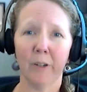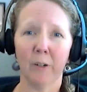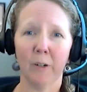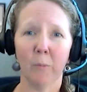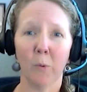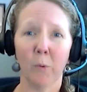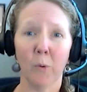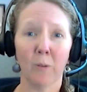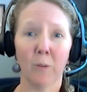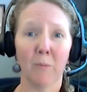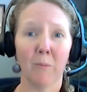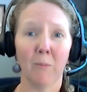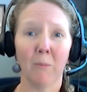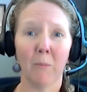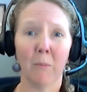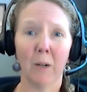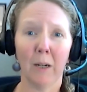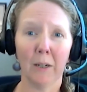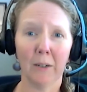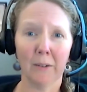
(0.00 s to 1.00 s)
more
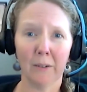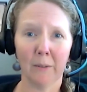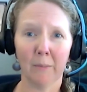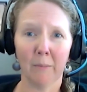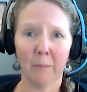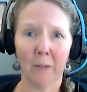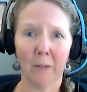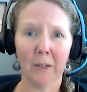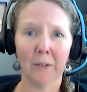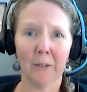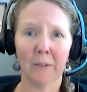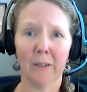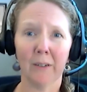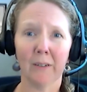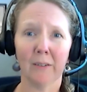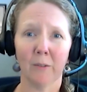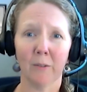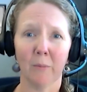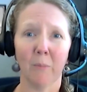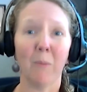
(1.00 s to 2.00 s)

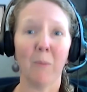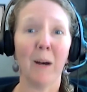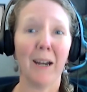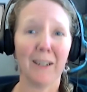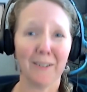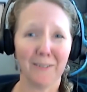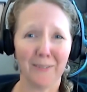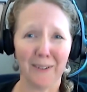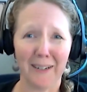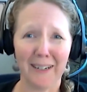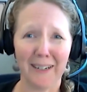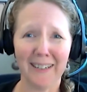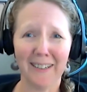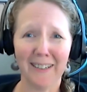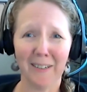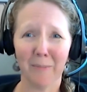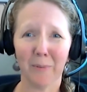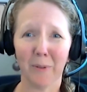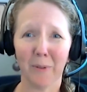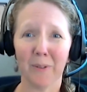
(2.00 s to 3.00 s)
moderate or modified
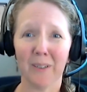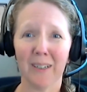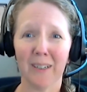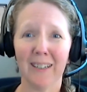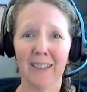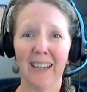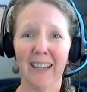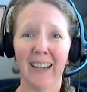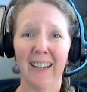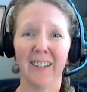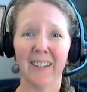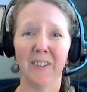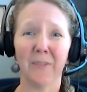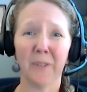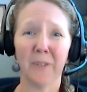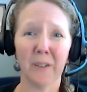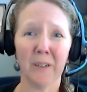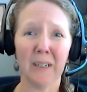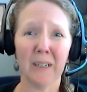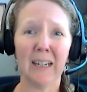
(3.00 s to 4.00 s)
in protein, and it's
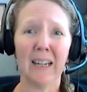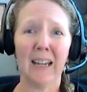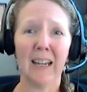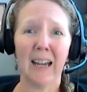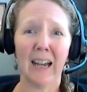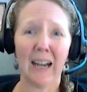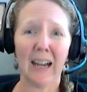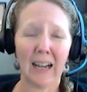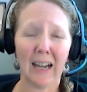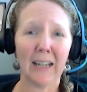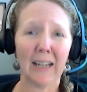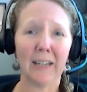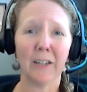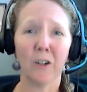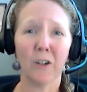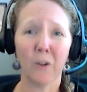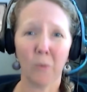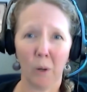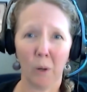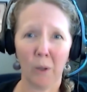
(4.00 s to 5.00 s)
very high
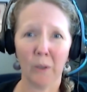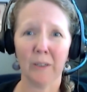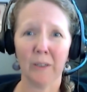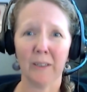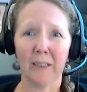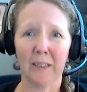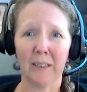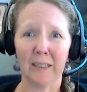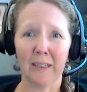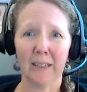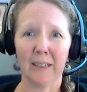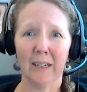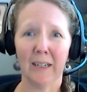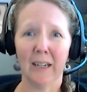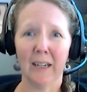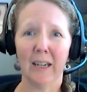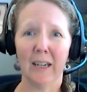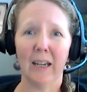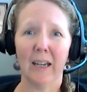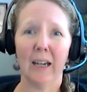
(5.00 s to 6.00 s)
quality
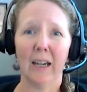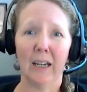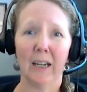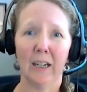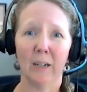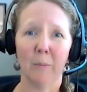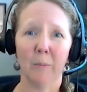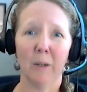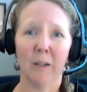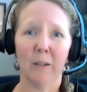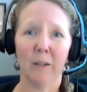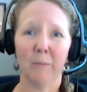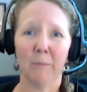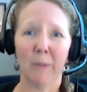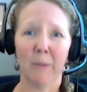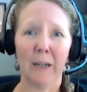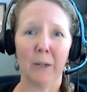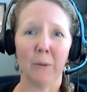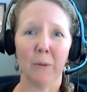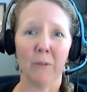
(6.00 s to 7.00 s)

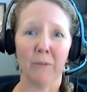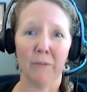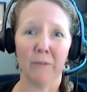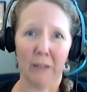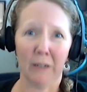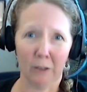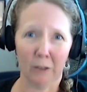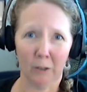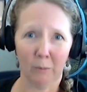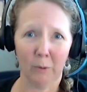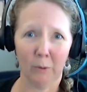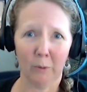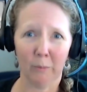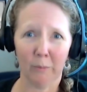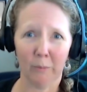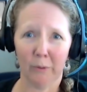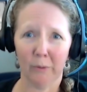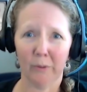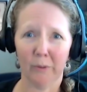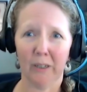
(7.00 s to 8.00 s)
bioavailable
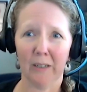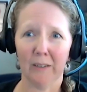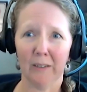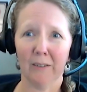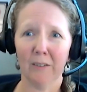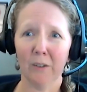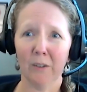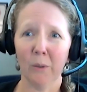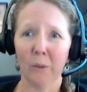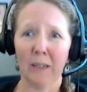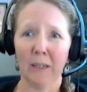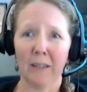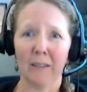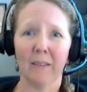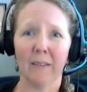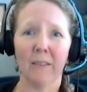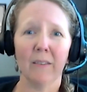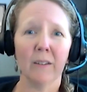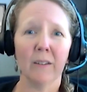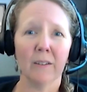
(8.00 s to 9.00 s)
proteins. So like
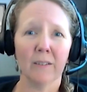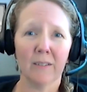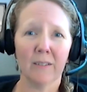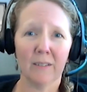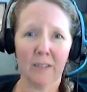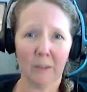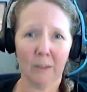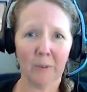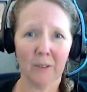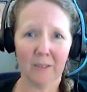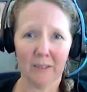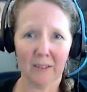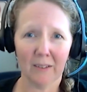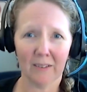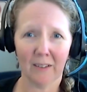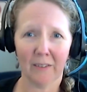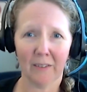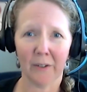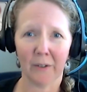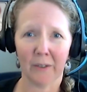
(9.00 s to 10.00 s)
the
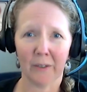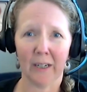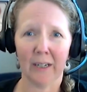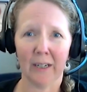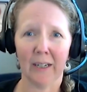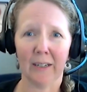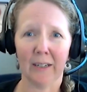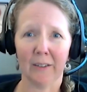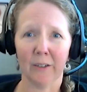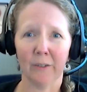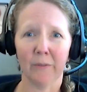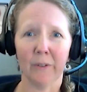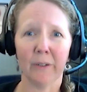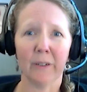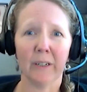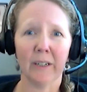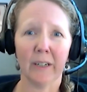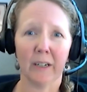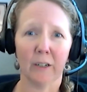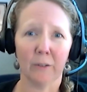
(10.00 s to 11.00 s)
substances that they're getting, they're
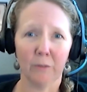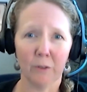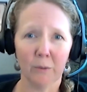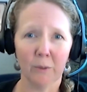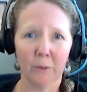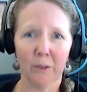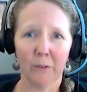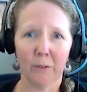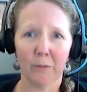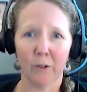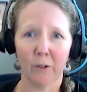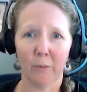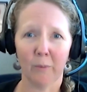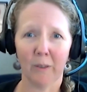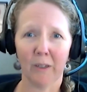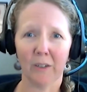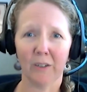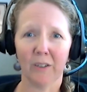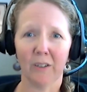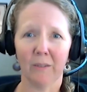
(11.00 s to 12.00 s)
very careful with the
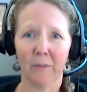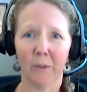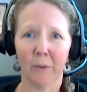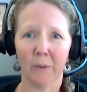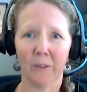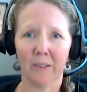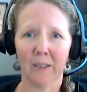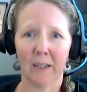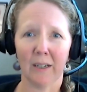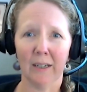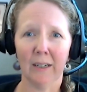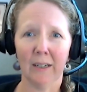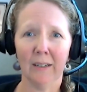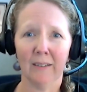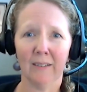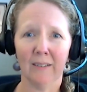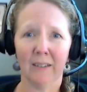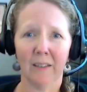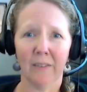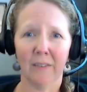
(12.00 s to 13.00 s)
formulation of those
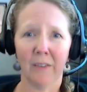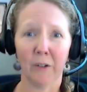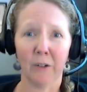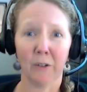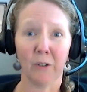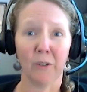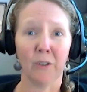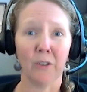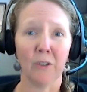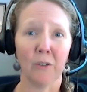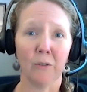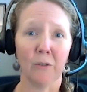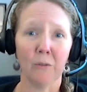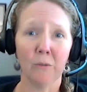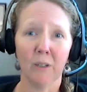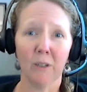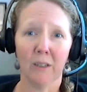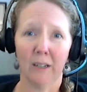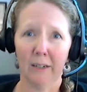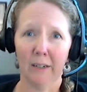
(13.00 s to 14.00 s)
diets that they're going to
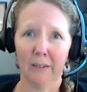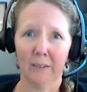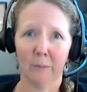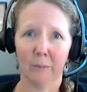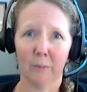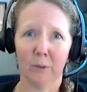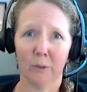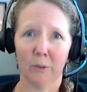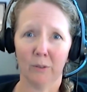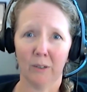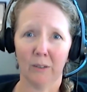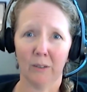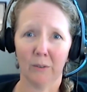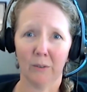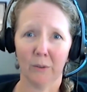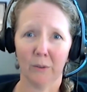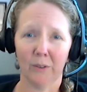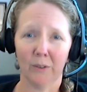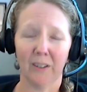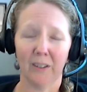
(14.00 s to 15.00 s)
utilize the protein
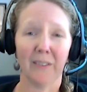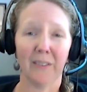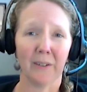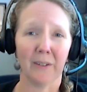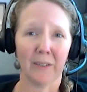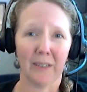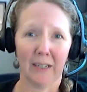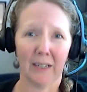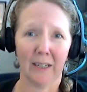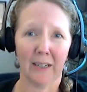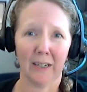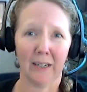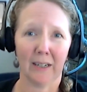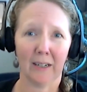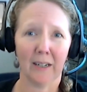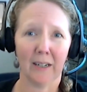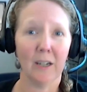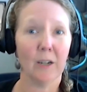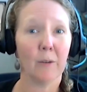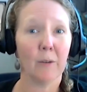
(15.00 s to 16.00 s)
source that they're getting
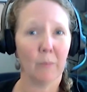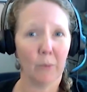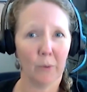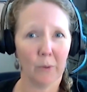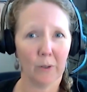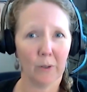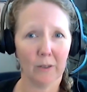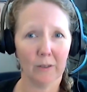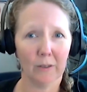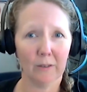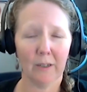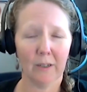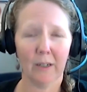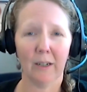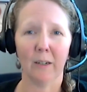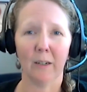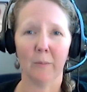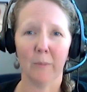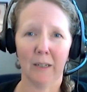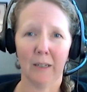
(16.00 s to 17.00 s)
more
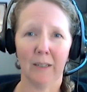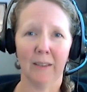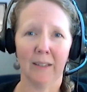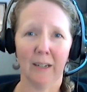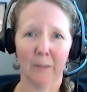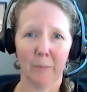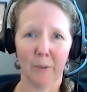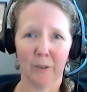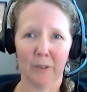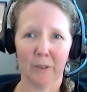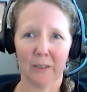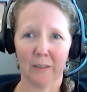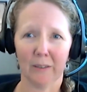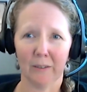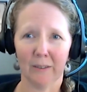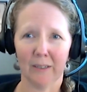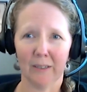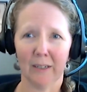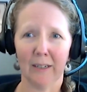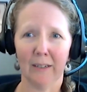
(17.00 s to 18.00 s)
in that
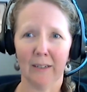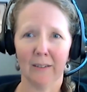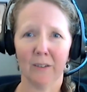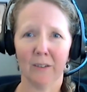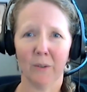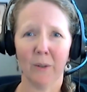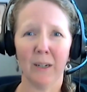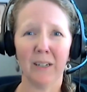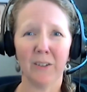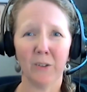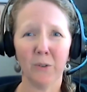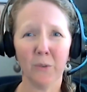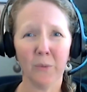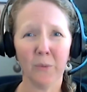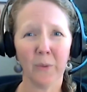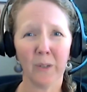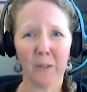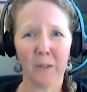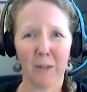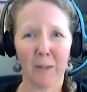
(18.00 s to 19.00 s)
particular diet. So I
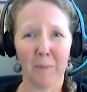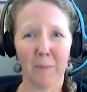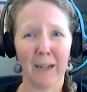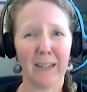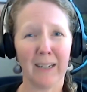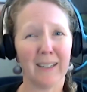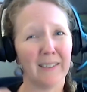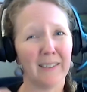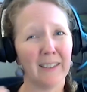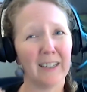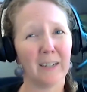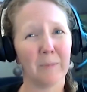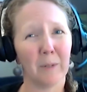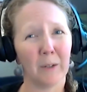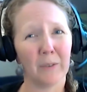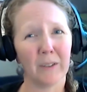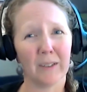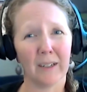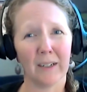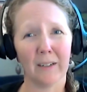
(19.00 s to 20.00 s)
truthfully, in my mind, I think
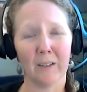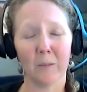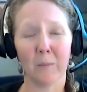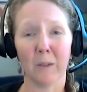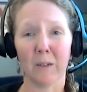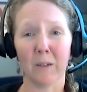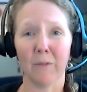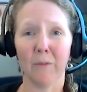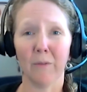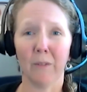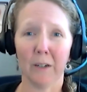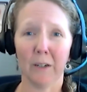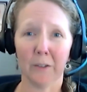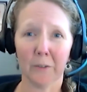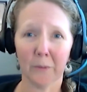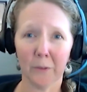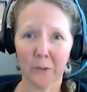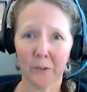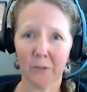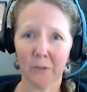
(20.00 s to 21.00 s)
about the diets being
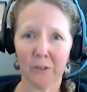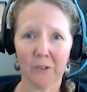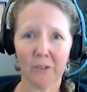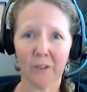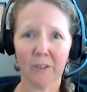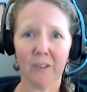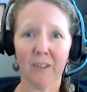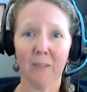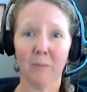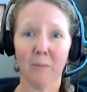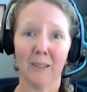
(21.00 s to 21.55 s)
phosphorus restricted, but